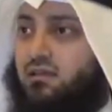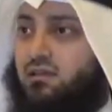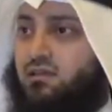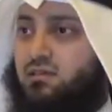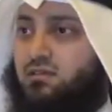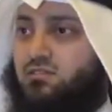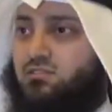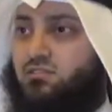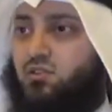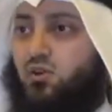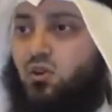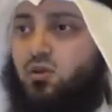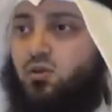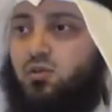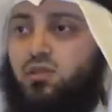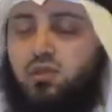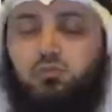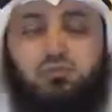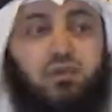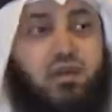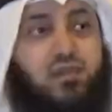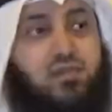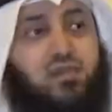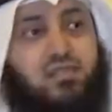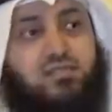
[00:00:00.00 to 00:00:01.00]
So the
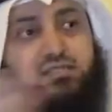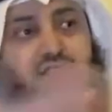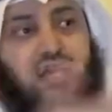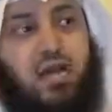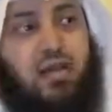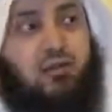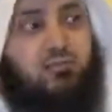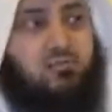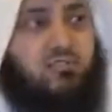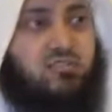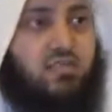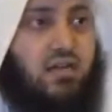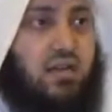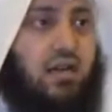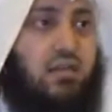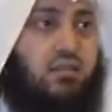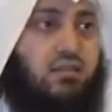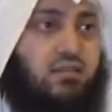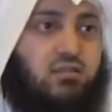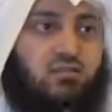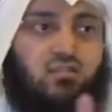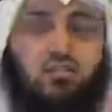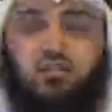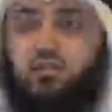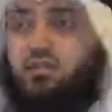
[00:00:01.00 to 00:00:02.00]
brothers outside,
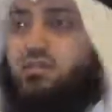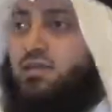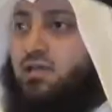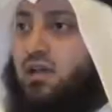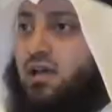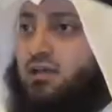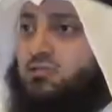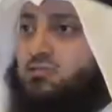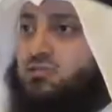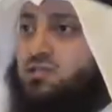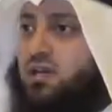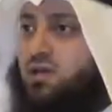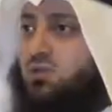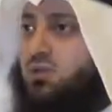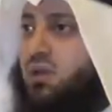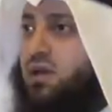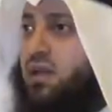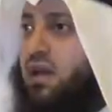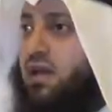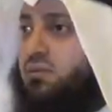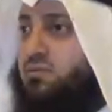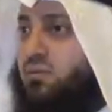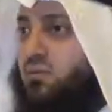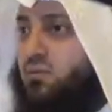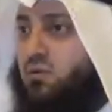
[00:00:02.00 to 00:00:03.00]
the children outside, what
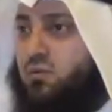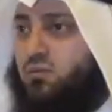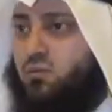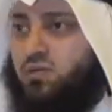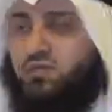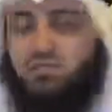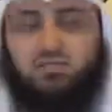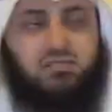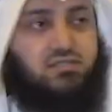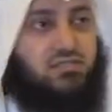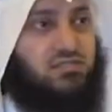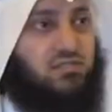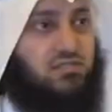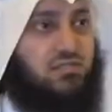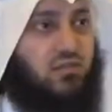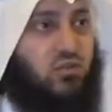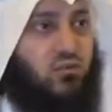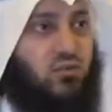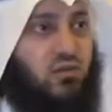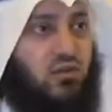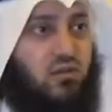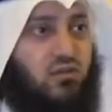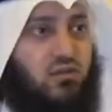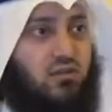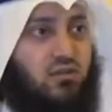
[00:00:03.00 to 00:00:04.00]
happened? What is this
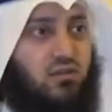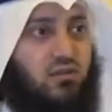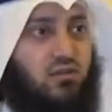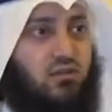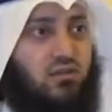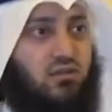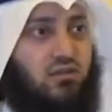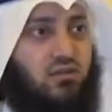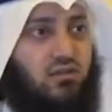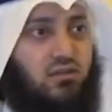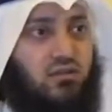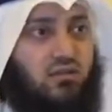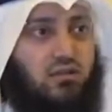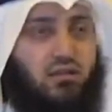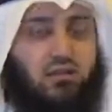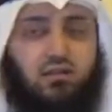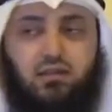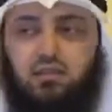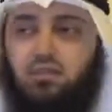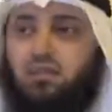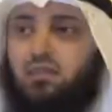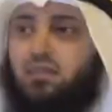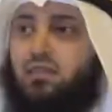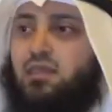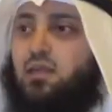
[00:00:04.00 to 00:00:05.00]
going on?
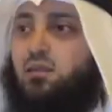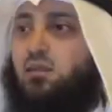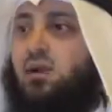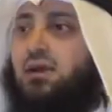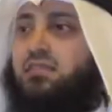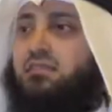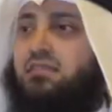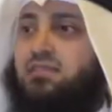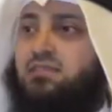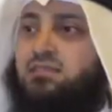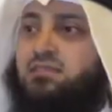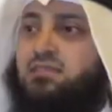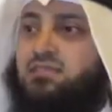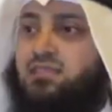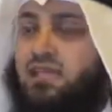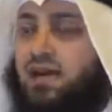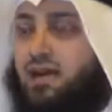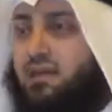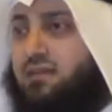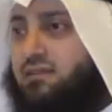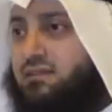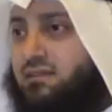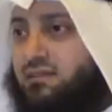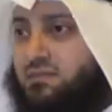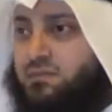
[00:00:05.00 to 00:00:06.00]
They went
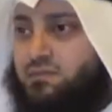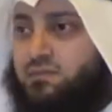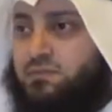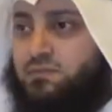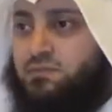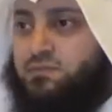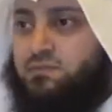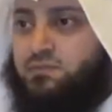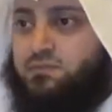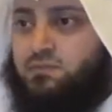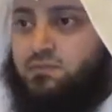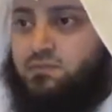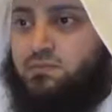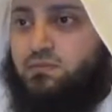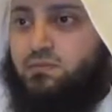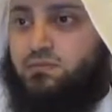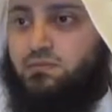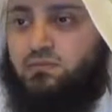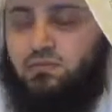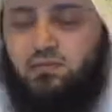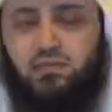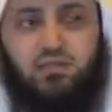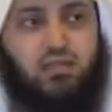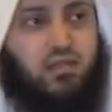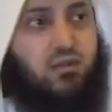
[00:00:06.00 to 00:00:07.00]
inside.
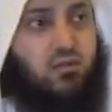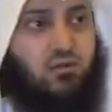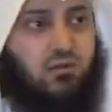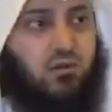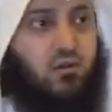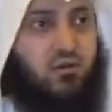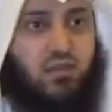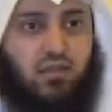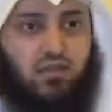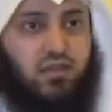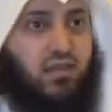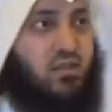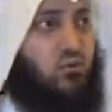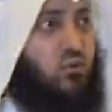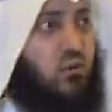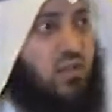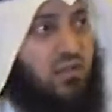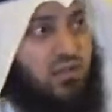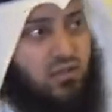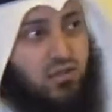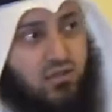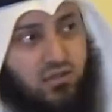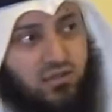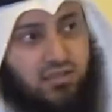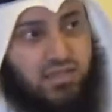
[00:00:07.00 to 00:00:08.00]
Okay, they
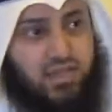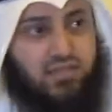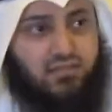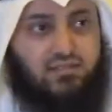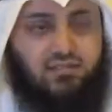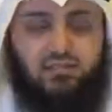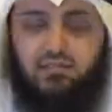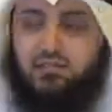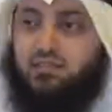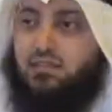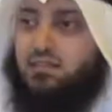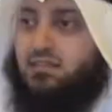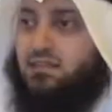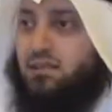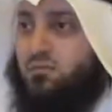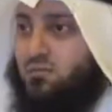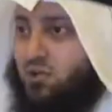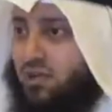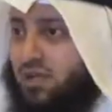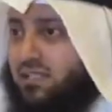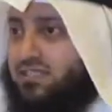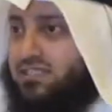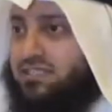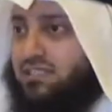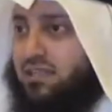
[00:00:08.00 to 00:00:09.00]
couldn't get the
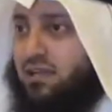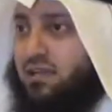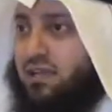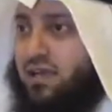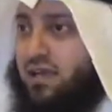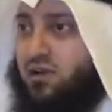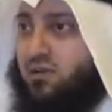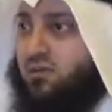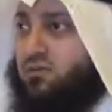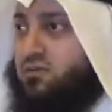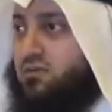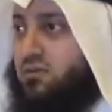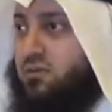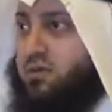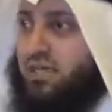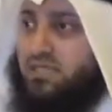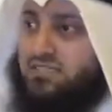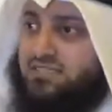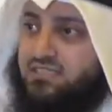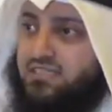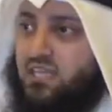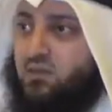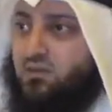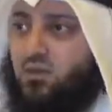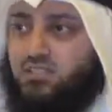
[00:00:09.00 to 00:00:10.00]
mughassil now.
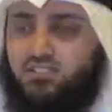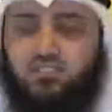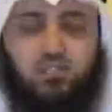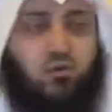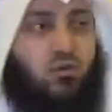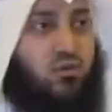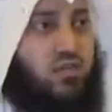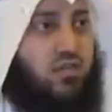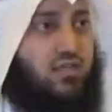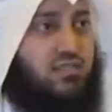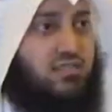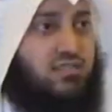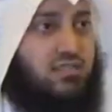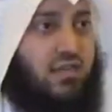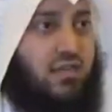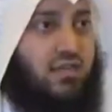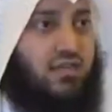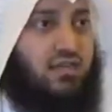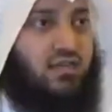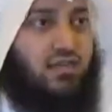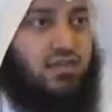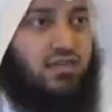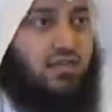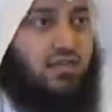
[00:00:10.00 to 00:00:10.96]
Let's see what's going inside.